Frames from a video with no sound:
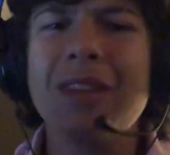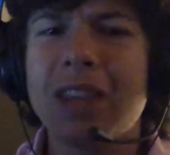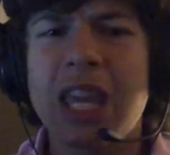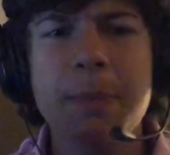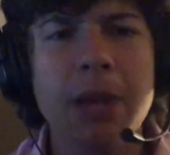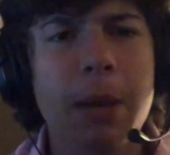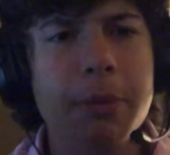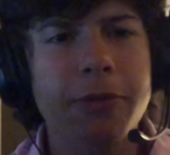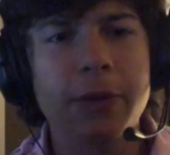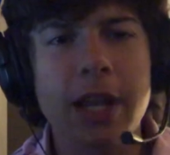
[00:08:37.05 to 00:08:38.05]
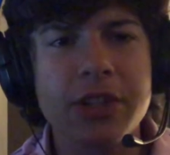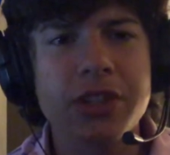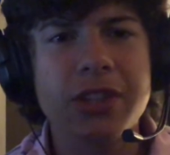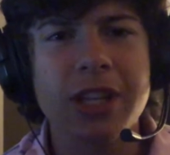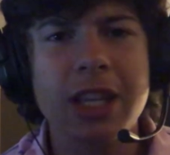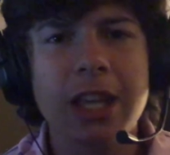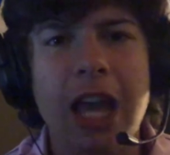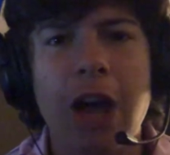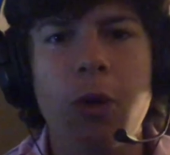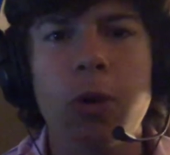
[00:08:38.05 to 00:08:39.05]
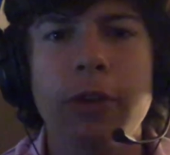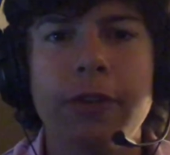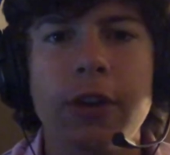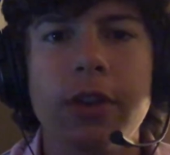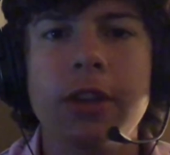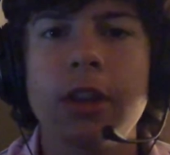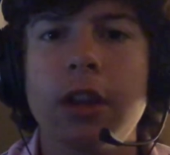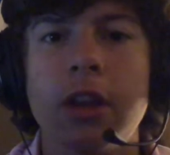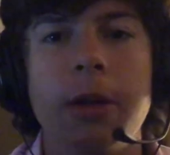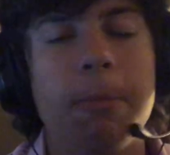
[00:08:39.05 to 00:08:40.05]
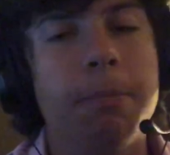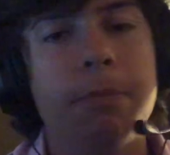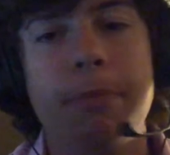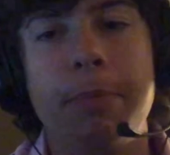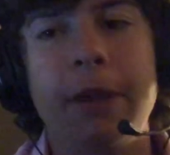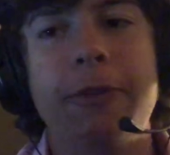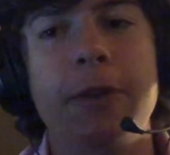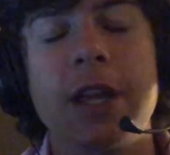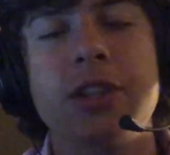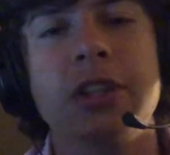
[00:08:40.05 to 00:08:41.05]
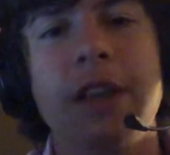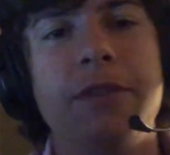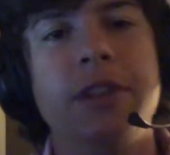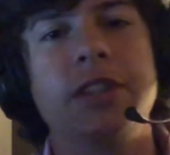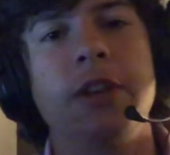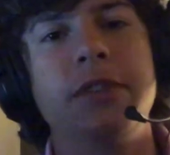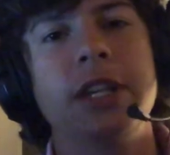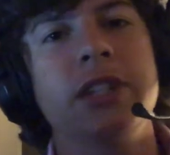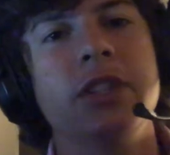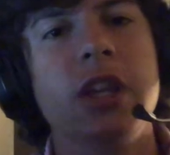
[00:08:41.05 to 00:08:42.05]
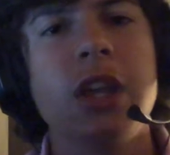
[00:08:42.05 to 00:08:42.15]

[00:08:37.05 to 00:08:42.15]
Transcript: Keeping up with free agency, Al Horford, big free agent, left the Celtics.